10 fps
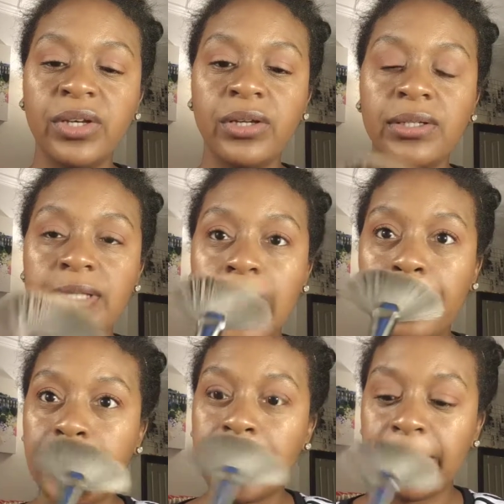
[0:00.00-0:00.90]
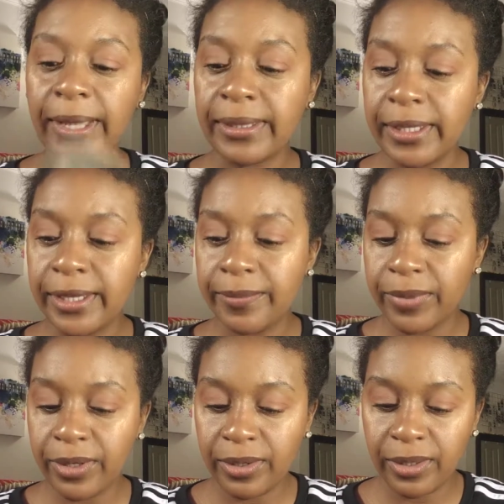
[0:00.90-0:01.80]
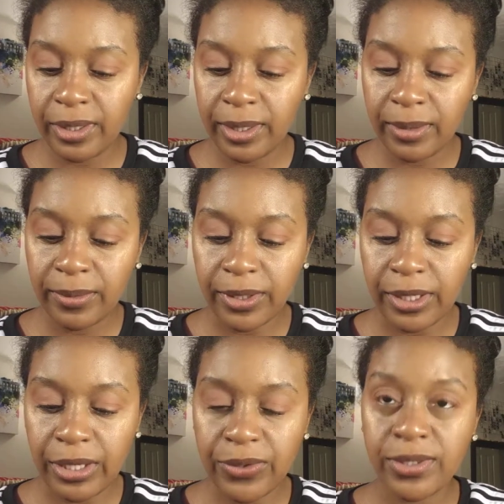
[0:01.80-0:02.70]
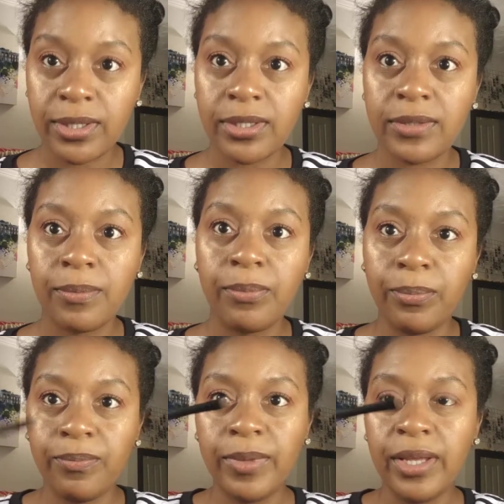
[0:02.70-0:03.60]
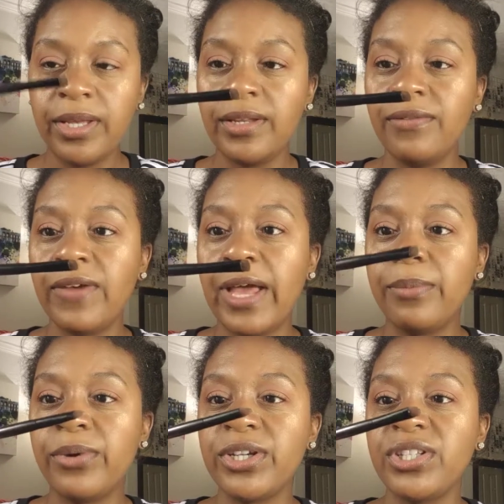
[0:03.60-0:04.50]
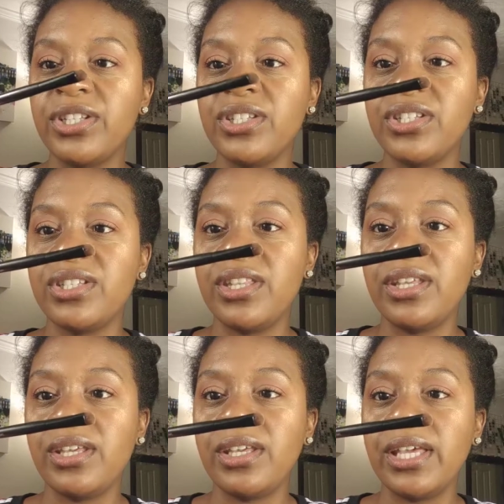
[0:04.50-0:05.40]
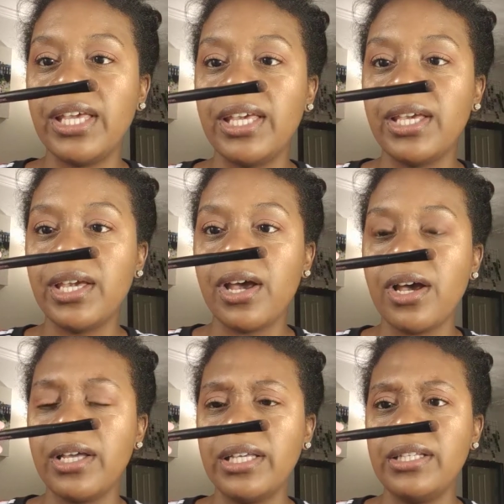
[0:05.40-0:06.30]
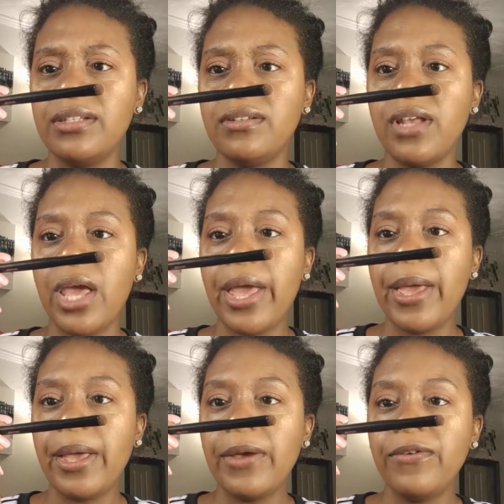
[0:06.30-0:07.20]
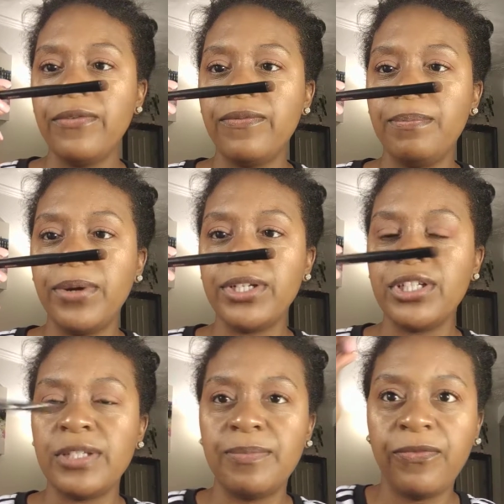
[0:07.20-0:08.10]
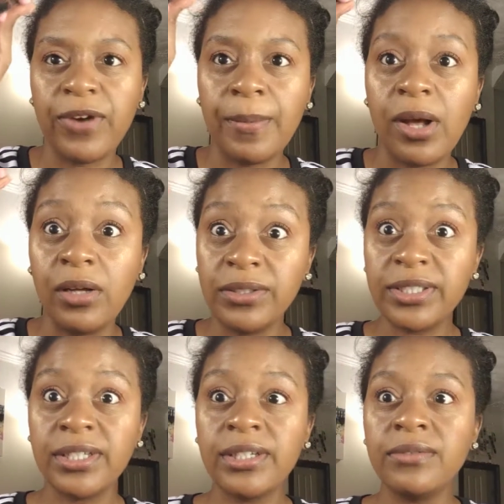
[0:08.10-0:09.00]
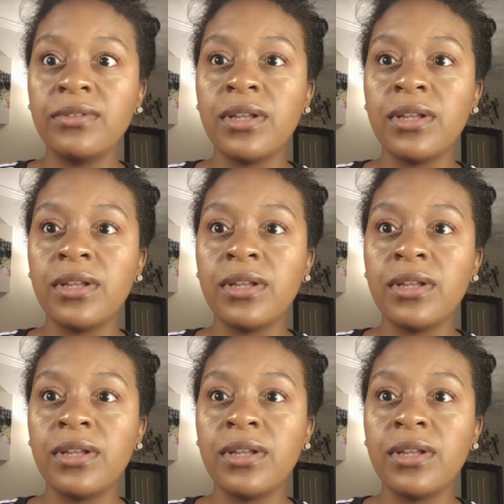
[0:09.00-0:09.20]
on the top of my lip. I'm going to use this define brush. This is the It brushes from Ulta,